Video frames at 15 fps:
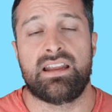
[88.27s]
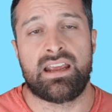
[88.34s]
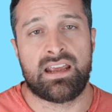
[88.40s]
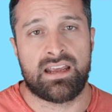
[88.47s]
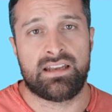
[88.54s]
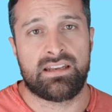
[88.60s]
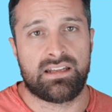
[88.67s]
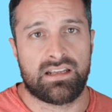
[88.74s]

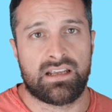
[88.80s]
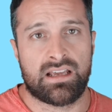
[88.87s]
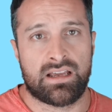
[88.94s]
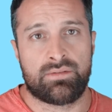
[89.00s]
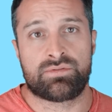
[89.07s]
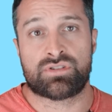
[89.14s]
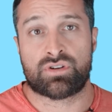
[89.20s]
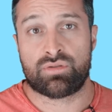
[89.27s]
And
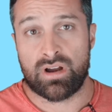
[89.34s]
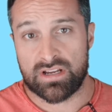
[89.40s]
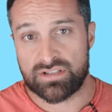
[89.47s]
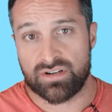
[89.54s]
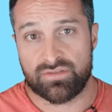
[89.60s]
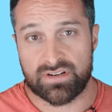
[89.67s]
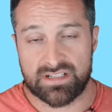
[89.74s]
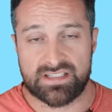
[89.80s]
it was a
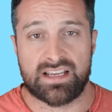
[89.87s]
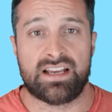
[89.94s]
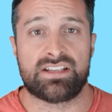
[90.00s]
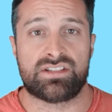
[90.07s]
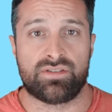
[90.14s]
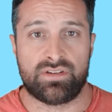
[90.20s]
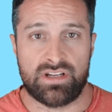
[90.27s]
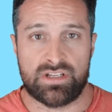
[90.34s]
crossover
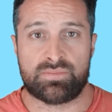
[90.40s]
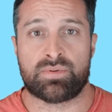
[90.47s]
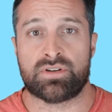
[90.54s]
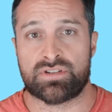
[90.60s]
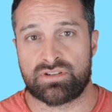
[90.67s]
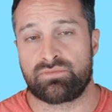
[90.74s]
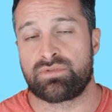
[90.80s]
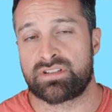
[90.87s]
design, so each
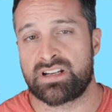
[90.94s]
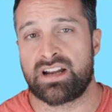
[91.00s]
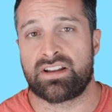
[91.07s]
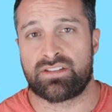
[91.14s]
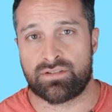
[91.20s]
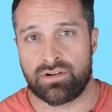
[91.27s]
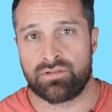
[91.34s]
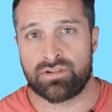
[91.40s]
person was kind
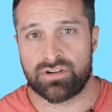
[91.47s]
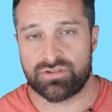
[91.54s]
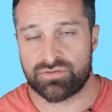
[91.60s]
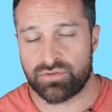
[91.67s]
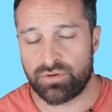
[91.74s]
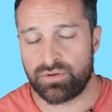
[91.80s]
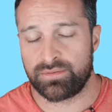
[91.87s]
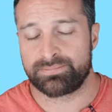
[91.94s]
of their own
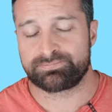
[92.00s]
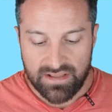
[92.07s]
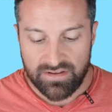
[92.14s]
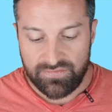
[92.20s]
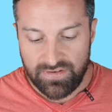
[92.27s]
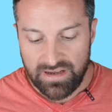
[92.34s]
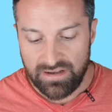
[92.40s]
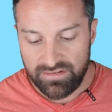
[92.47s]
control. They
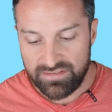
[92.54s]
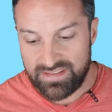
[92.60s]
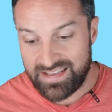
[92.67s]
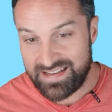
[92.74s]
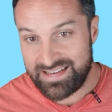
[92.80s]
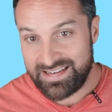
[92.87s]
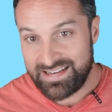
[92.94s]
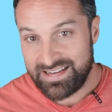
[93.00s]
found
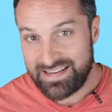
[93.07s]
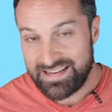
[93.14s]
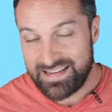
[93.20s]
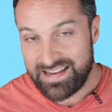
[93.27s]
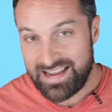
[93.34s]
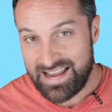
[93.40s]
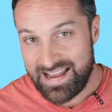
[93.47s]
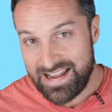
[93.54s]
that
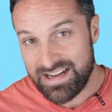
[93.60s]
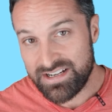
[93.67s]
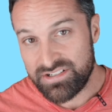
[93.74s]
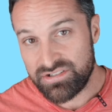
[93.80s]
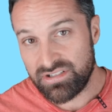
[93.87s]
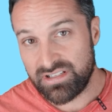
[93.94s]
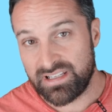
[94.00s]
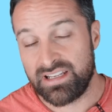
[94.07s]

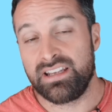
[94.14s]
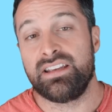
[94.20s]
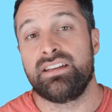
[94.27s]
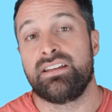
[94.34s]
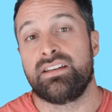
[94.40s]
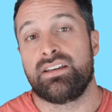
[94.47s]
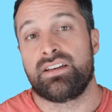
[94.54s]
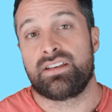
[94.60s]

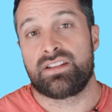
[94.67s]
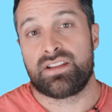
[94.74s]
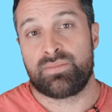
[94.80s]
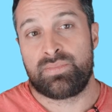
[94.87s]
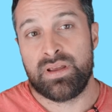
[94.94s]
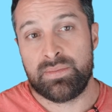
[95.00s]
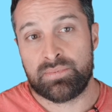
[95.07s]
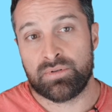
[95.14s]
actually the
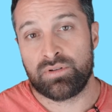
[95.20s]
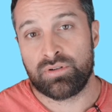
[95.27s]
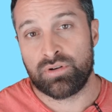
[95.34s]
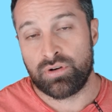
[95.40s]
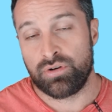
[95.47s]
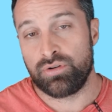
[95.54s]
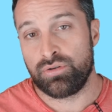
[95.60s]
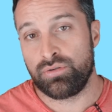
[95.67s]
people
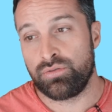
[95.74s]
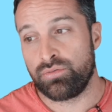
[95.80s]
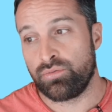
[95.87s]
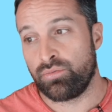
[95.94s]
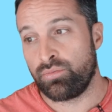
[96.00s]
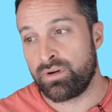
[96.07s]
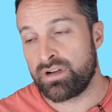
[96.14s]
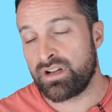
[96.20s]

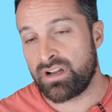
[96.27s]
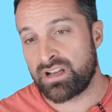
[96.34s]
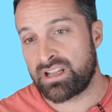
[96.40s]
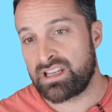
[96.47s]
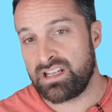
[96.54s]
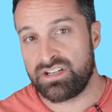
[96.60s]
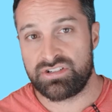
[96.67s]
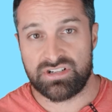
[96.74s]
who went on a
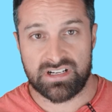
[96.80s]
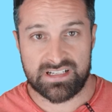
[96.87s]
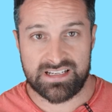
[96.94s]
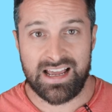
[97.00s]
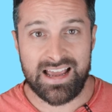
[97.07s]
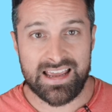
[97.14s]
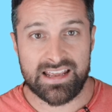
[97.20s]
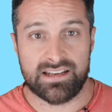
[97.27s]
ketogenic
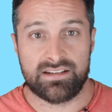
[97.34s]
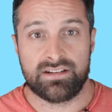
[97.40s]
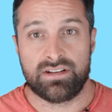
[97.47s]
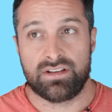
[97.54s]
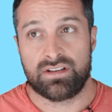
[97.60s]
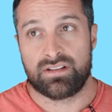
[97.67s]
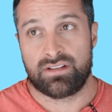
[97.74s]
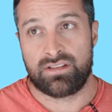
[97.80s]
diet,
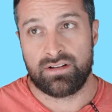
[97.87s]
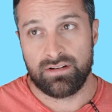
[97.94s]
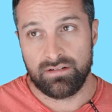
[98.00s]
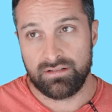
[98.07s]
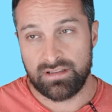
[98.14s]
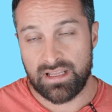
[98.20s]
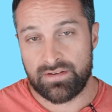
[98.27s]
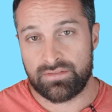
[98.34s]
their
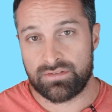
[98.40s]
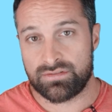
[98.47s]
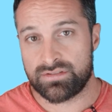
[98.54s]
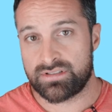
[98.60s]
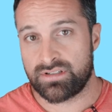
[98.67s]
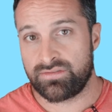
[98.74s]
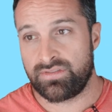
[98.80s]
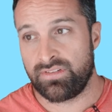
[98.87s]

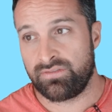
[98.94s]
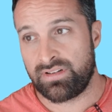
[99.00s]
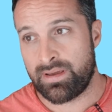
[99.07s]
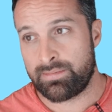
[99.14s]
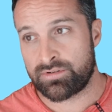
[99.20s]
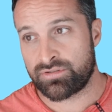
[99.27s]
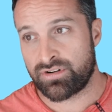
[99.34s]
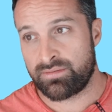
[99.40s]
levels of
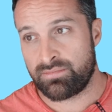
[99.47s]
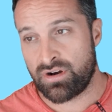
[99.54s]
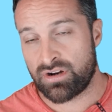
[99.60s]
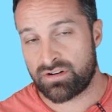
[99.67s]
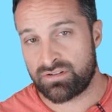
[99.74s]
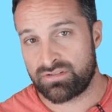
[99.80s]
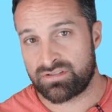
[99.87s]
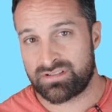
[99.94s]
inflammatory
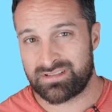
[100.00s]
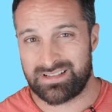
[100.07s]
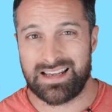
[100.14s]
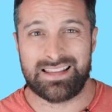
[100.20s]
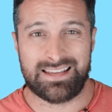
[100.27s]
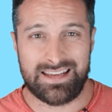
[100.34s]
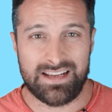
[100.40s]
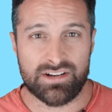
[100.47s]
markers
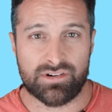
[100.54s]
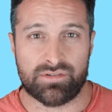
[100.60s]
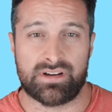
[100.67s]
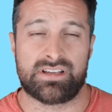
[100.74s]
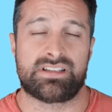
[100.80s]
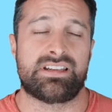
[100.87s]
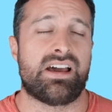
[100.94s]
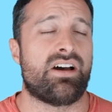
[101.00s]
slightly
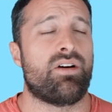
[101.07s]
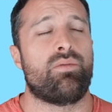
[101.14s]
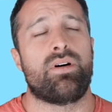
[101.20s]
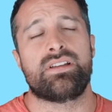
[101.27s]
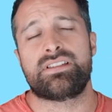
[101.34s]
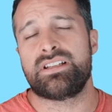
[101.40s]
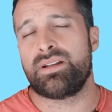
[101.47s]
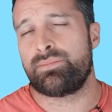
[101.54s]
increased. Now, it
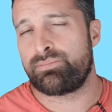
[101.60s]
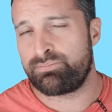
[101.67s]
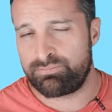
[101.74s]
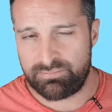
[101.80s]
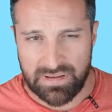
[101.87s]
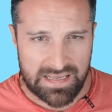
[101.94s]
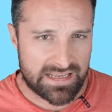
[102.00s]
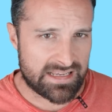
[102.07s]
wasn't a
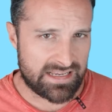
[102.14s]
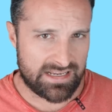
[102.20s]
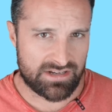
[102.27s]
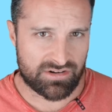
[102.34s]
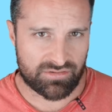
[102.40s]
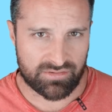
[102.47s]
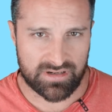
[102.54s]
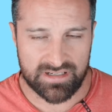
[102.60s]
big
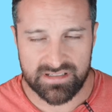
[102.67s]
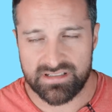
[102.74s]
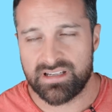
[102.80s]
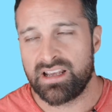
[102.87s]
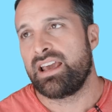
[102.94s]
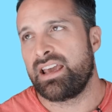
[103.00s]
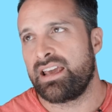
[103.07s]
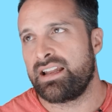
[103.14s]
increase,
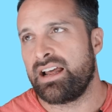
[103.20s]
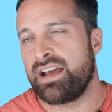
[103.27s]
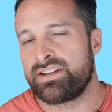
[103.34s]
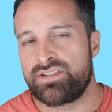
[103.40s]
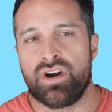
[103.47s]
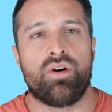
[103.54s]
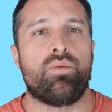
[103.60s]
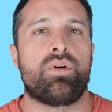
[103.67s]
and I
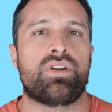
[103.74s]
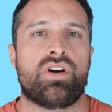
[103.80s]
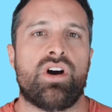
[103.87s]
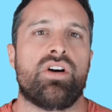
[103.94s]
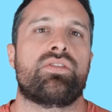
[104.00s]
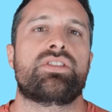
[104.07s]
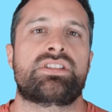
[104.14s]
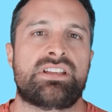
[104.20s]
don't want to
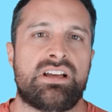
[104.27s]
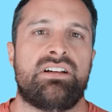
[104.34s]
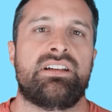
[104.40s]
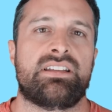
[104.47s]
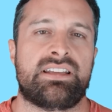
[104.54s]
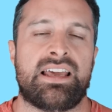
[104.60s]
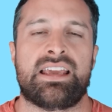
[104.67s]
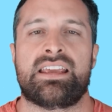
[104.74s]

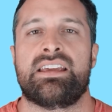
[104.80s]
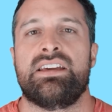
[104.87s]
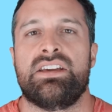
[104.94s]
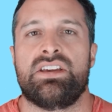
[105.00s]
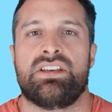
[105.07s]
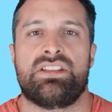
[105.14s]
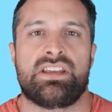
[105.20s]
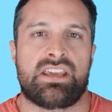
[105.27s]
oversell it like
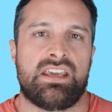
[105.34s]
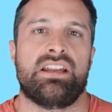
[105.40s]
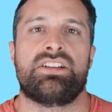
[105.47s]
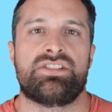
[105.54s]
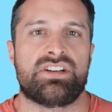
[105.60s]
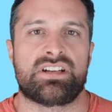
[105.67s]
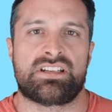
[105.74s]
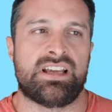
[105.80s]
the
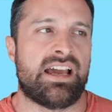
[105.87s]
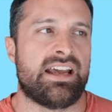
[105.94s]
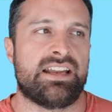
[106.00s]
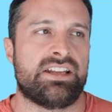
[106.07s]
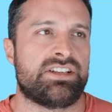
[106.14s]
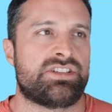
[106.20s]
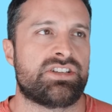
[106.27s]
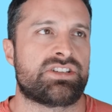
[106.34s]
ketogenic
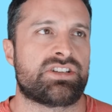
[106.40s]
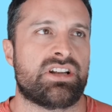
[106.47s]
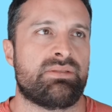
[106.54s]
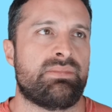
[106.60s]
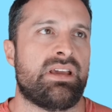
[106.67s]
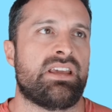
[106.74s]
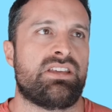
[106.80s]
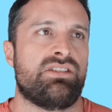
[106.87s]
diet is just going to
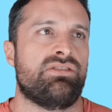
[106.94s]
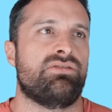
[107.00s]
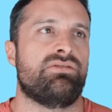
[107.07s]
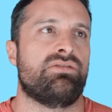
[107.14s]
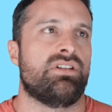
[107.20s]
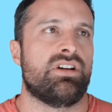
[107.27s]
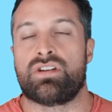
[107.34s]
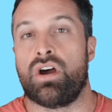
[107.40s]
make
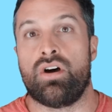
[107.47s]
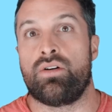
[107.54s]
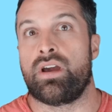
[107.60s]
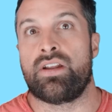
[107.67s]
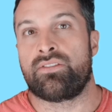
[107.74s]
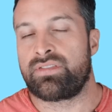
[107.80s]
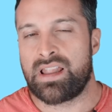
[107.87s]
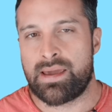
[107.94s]
you so
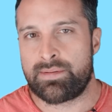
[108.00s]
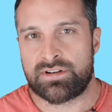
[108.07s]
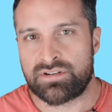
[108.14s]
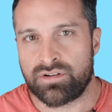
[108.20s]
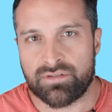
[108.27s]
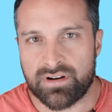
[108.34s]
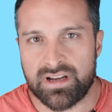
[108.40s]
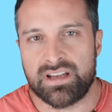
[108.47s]

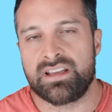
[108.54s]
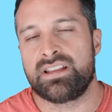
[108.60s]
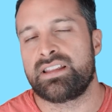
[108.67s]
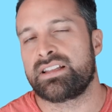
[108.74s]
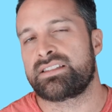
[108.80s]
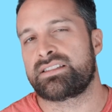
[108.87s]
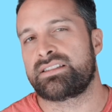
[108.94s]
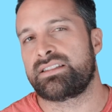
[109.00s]
inflammatory.
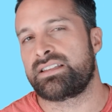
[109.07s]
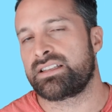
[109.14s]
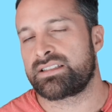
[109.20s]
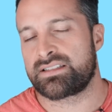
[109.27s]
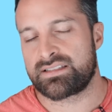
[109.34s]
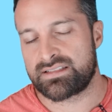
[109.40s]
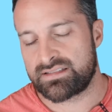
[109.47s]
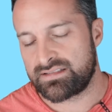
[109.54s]
That's
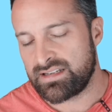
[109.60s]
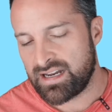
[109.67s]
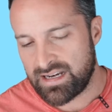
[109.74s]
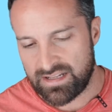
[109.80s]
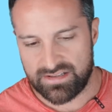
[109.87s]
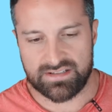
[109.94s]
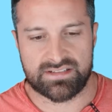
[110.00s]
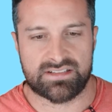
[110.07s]
that's not
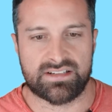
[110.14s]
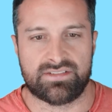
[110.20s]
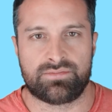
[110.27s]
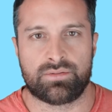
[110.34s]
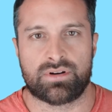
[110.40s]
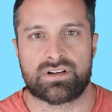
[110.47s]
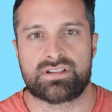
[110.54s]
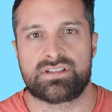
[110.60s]
how this stuff
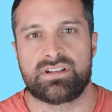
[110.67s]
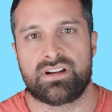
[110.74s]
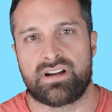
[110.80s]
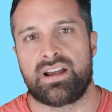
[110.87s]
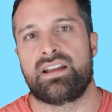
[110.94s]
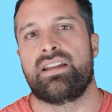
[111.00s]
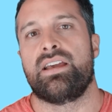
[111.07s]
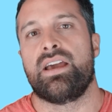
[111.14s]
works. All
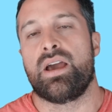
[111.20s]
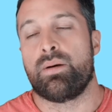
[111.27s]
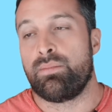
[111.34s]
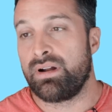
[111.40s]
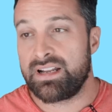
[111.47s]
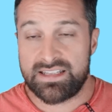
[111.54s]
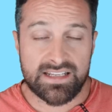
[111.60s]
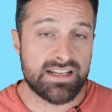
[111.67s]
right,
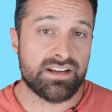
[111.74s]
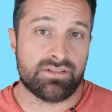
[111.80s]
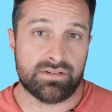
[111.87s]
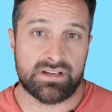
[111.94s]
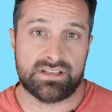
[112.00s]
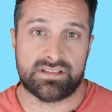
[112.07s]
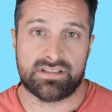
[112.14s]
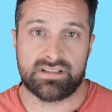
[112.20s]
but it did
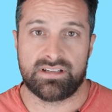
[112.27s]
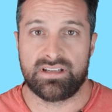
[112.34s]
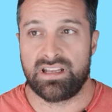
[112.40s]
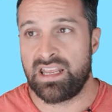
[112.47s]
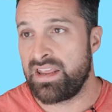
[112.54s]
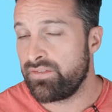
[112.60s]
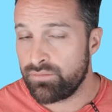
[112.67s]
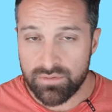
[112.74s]
increase
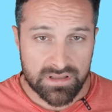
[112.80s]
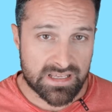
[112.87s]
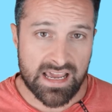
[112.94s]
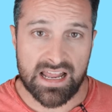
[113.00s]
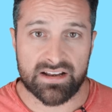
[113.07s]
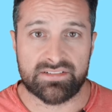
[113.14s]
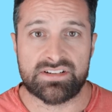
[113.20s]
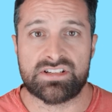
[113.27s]
even with
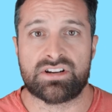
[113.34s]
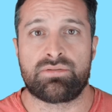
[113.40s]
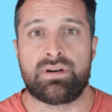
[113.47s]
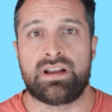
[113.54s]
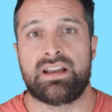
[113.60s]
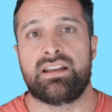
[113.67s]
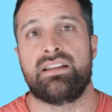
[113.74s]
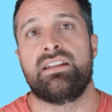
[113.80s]
calories
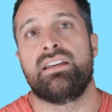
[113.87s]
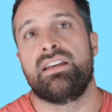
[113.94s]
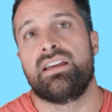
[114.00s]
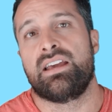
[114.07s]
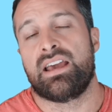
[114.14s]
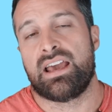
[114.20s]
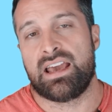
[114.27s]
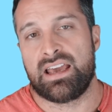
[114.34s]
equated,
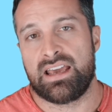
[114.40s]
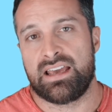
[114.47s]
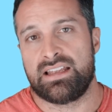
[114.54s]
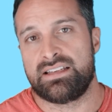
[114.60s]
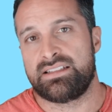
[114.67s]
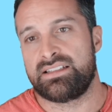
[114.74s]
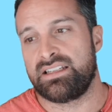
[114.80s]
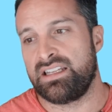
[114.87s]

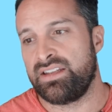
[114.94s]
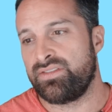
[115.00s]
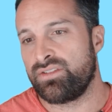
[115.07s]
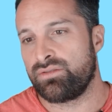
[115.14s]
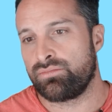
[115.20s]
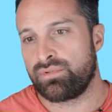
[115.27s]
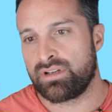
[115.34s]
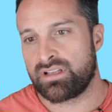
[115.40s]
and
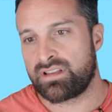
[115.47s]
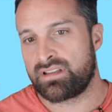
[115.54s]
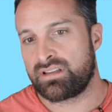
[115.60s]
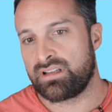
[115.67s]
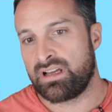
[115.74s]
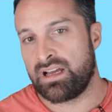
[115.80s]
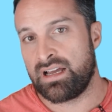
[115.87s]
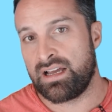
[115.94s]
even with
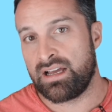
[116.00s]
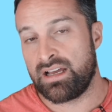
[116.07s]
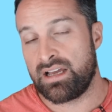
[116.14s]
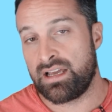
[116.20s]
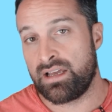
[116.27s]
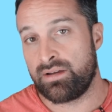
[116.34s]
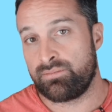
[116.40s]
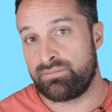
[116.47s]
uh,
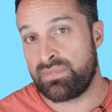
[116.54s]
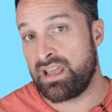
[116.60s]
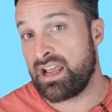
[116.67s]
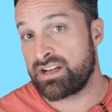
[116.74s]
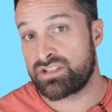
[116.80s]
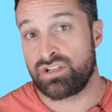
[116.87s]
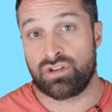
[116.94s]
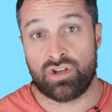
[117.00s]
uh, they
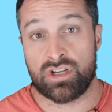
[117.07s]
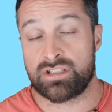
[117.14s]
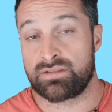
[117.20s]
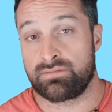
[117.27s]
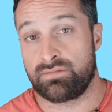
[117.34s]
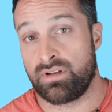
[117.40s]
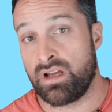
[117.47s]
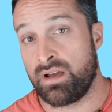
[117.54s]
actually
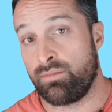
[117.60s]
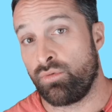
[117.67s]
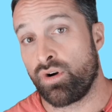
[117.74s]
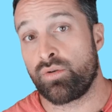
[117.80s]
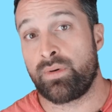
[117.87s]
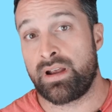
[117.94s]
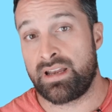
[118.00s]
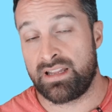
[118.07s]
lost uh,
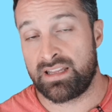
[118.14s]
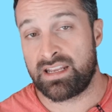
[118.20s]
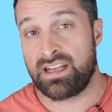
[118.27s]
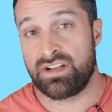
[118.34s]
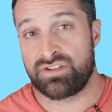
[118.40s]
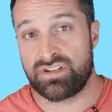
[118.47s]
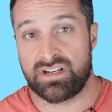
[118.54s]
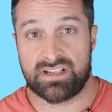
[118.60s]
more weight in the
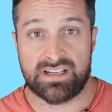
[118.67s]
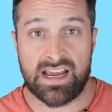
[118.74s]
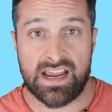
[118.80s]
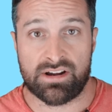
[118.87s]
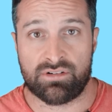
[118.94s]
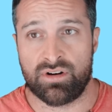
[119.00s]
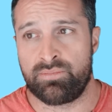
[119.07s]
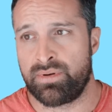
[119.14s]
ketogenic
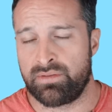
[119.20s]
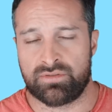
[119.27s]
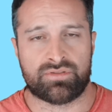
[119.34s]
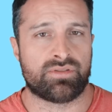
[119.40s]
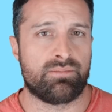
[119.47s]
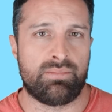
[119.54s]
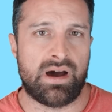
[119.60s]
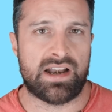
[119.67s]
diet group, but it was
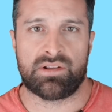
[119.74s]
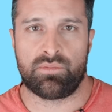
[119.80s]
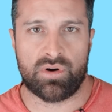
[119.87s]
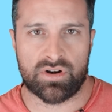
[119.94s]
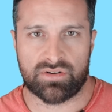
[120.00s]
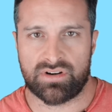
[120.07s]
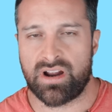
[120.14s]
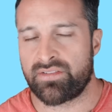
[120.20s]
from body
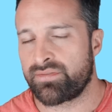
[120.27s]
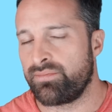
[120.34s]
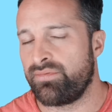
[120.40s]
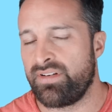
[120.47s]
water, not from